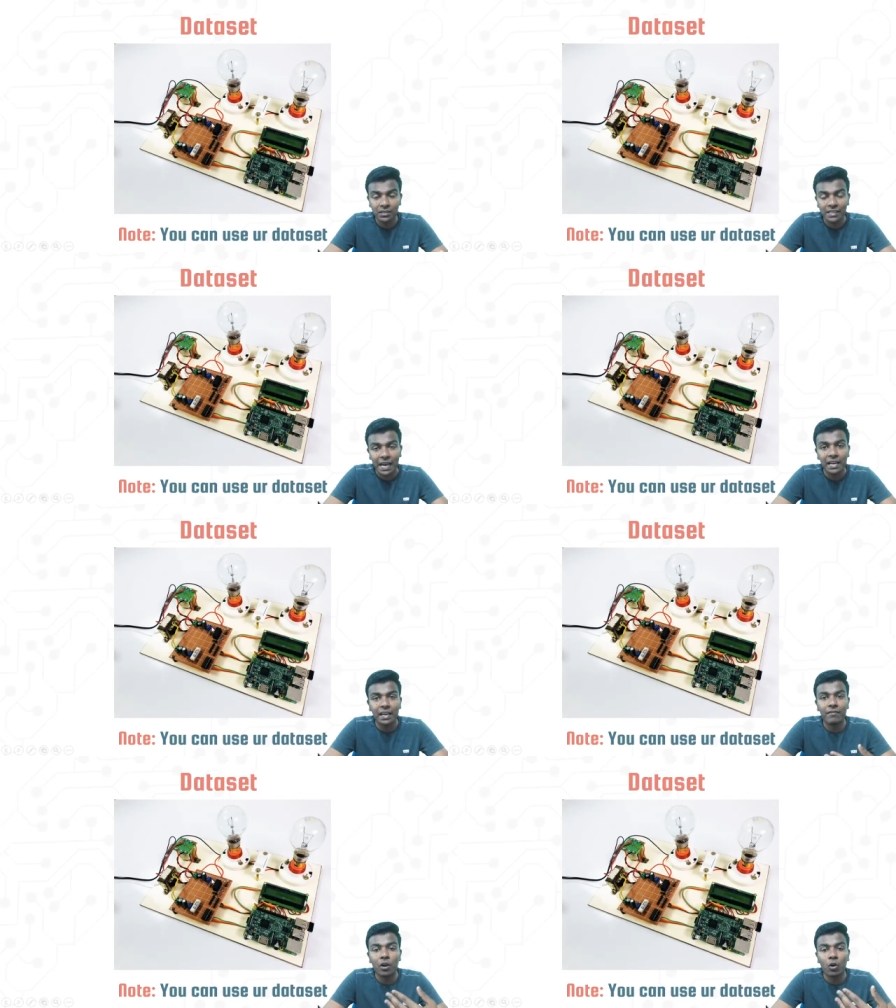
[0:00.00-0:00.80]
scaling
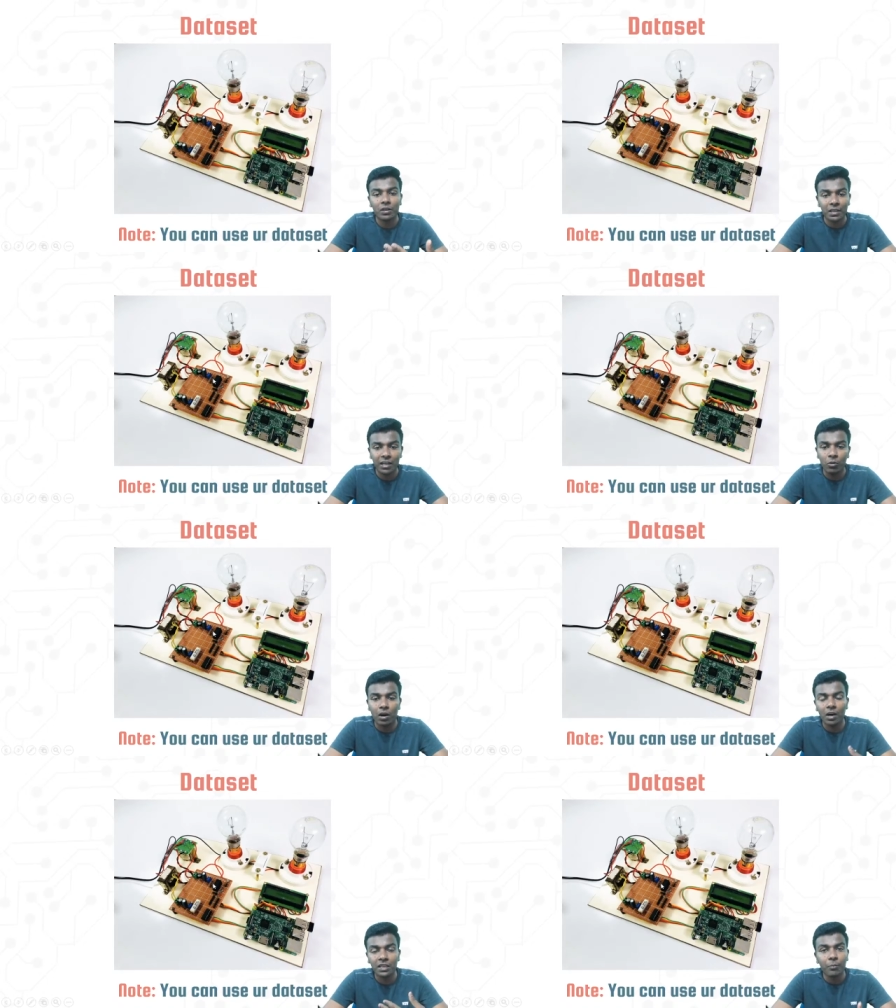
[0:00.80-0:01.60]
level, or
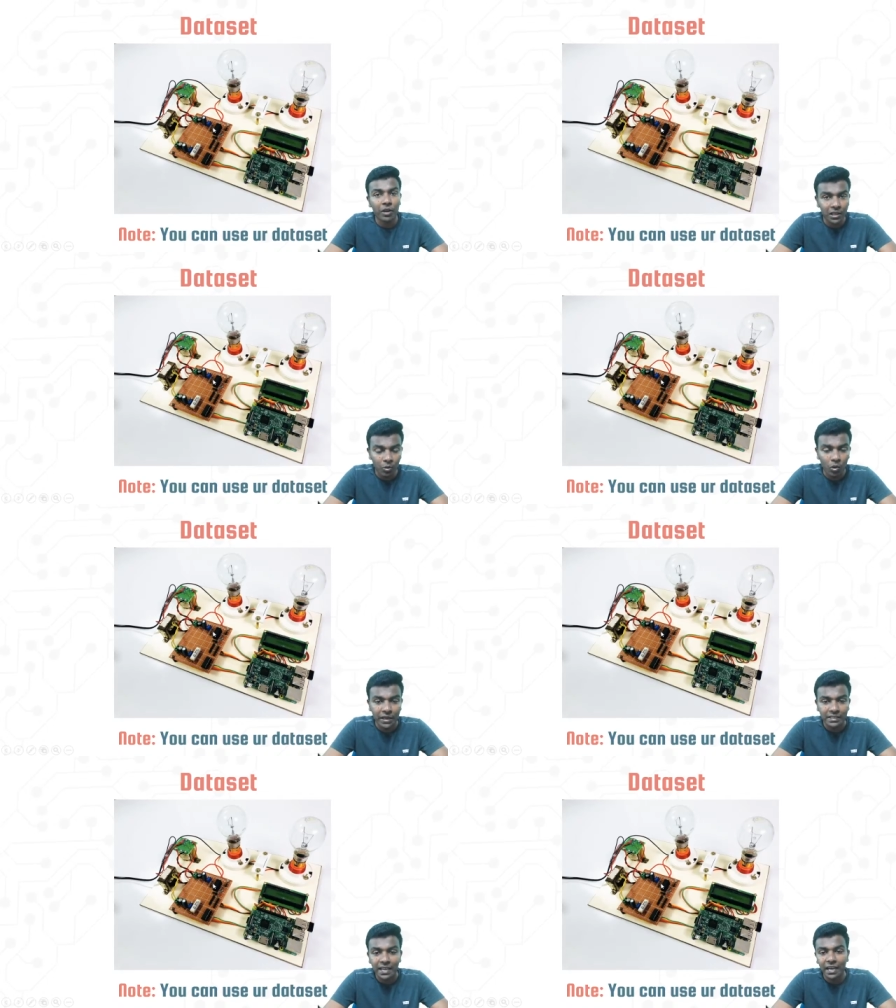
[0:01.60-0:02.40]
3.3
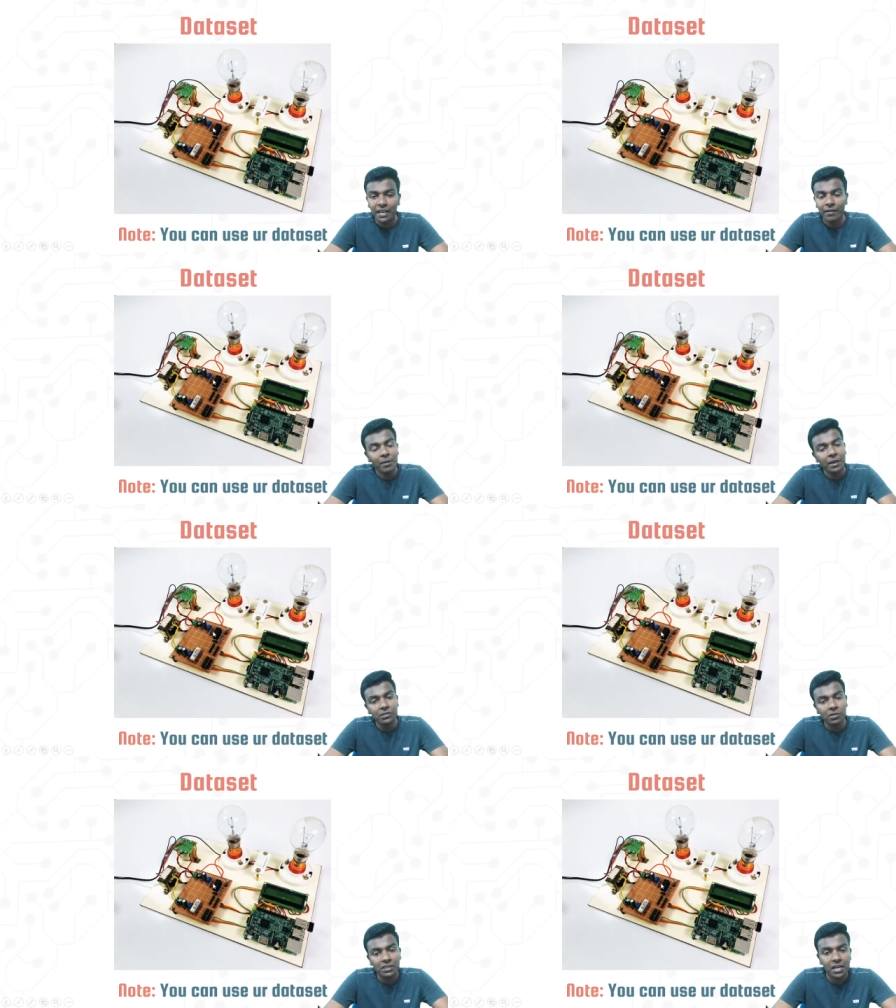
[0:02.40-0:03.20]
voltage scaling level based
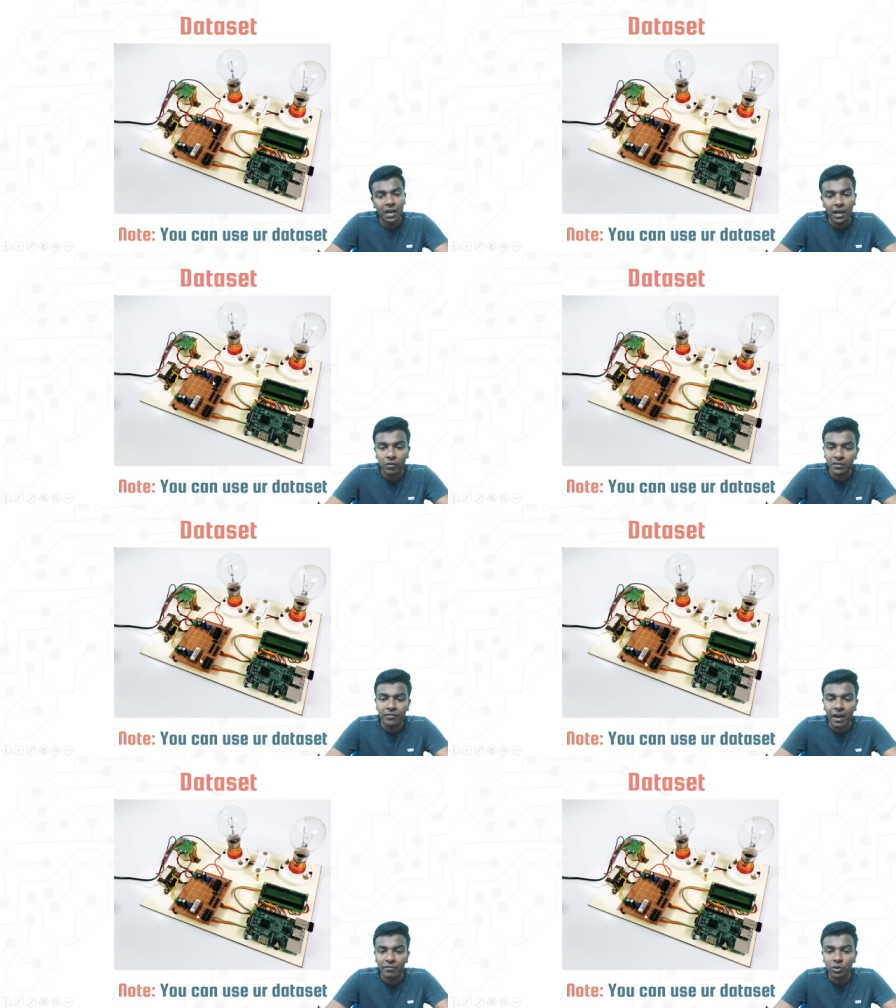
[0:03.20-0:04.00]
on the Zener diode which
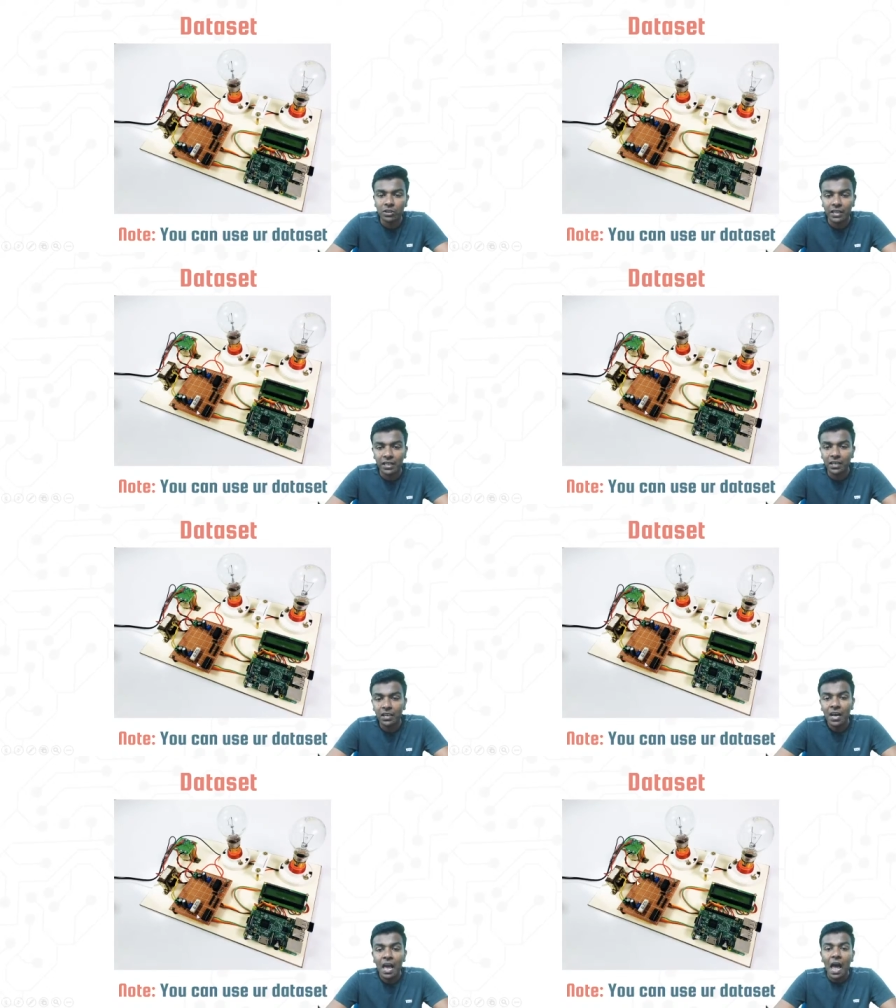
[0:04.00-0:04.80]
we have used here.